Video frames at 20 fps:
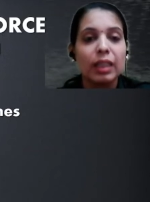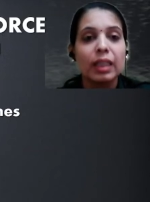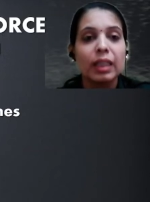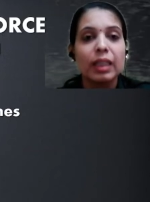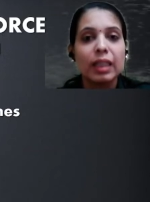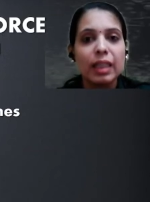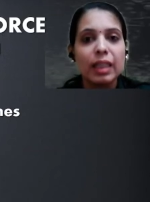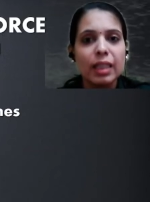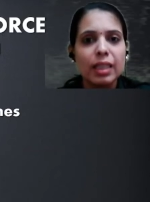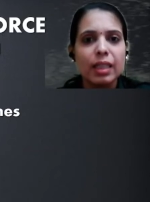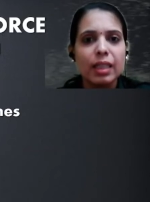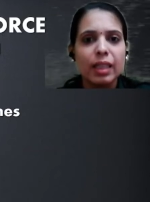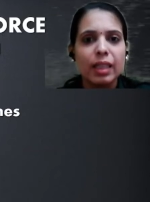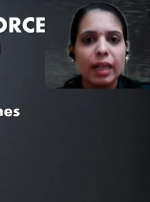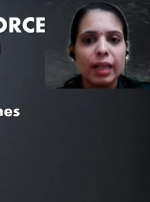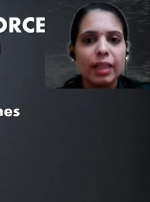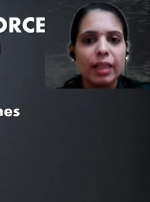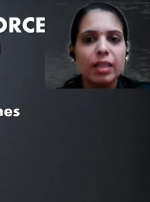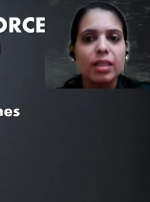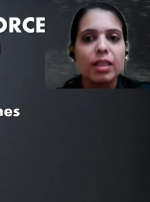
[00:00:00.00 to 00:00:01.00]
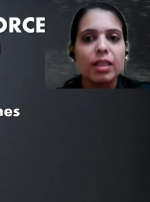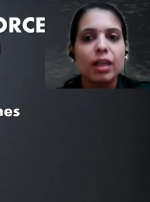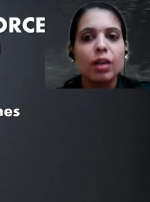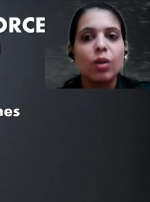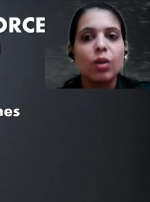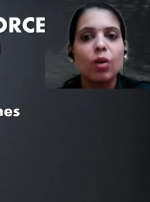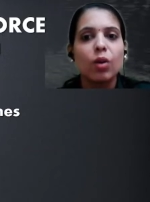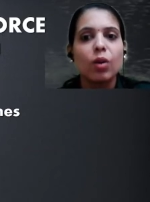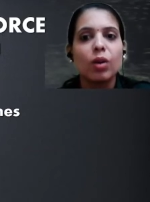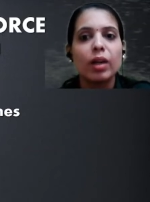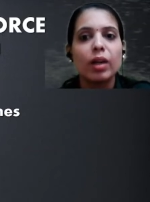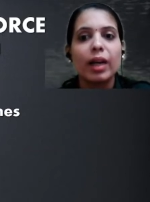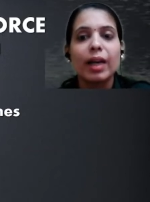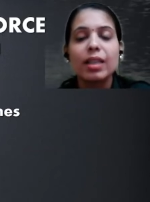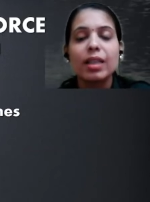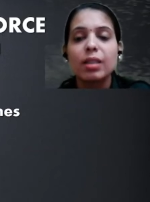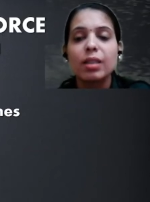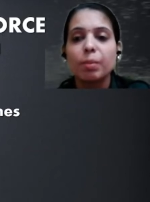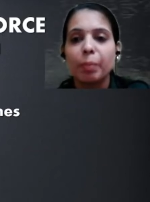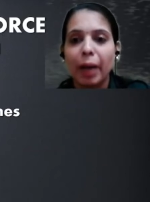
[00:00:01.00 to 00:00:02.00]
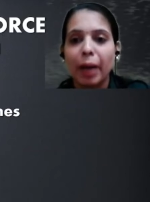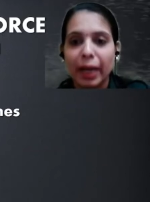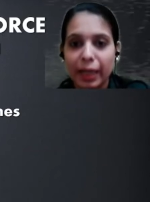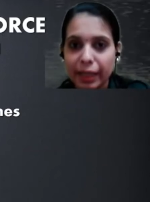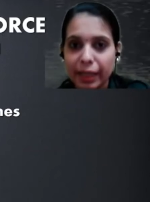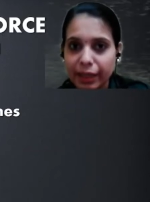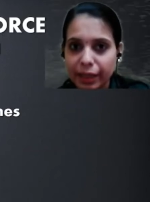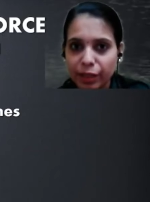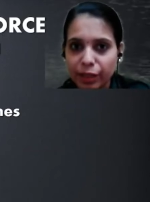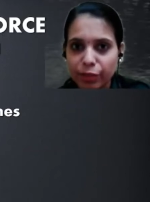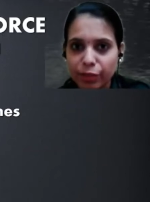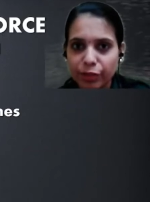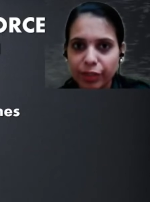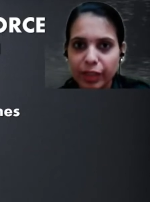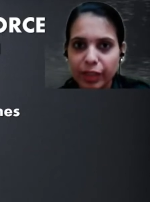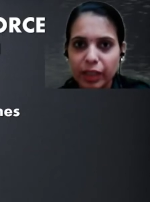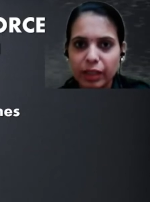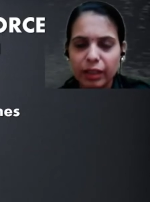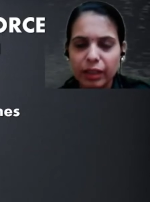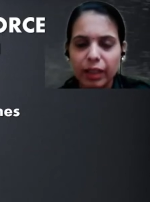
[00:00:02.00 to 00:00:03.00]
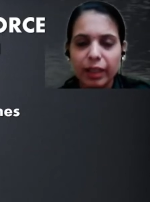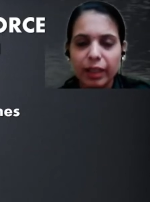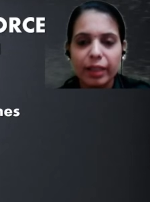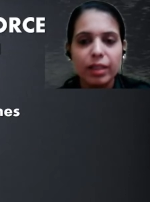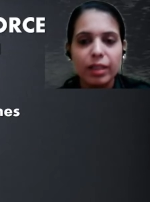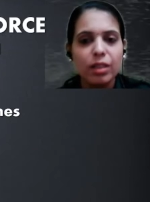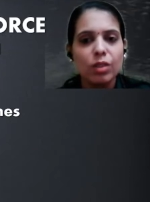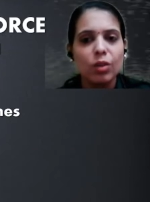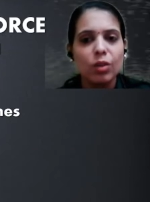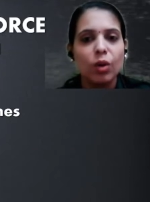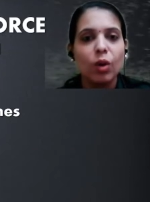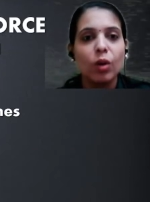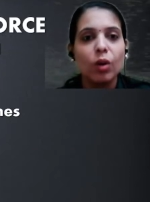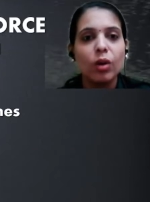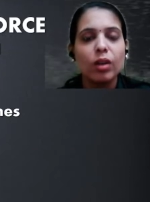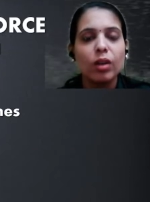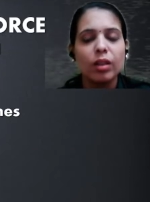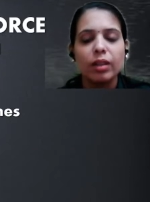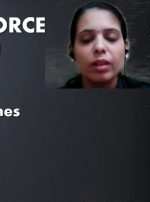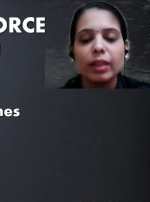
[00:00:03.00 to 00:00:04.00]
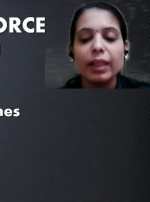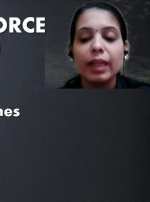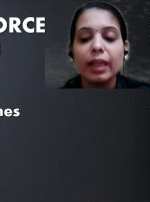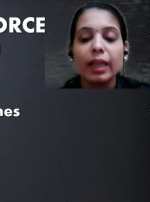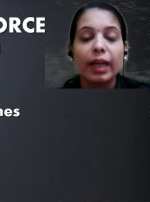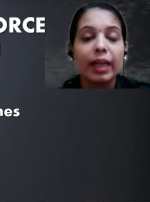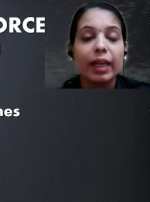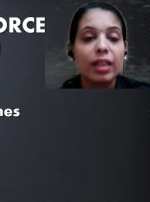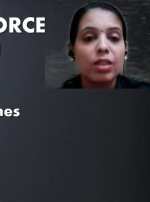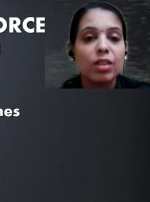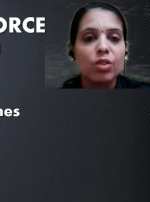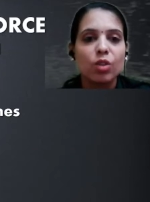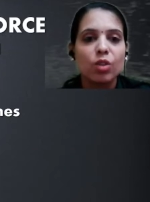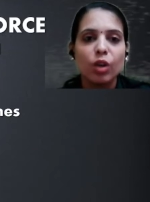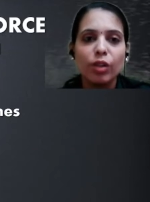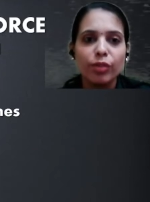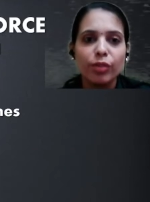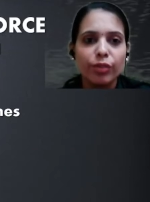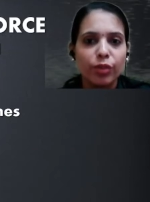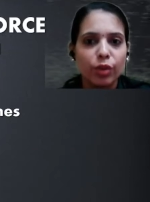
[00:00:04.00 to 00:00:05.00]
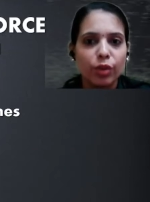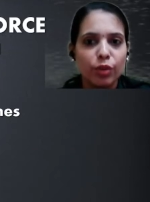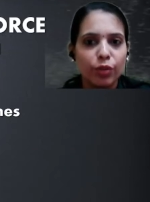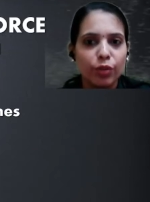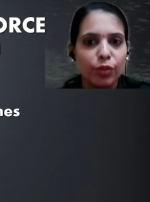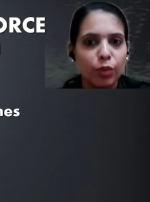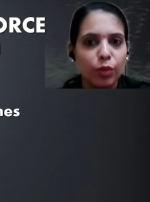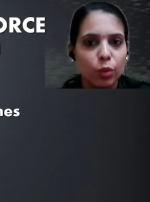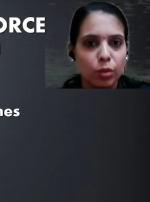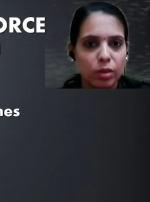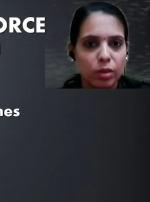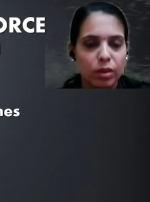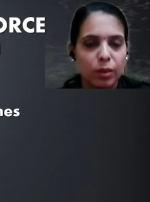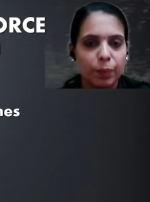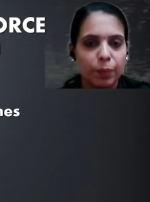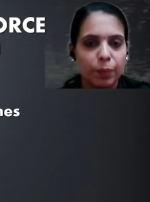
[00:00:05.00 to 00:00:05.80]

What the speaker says: These lines are called as magnetic field lines or the lines of force.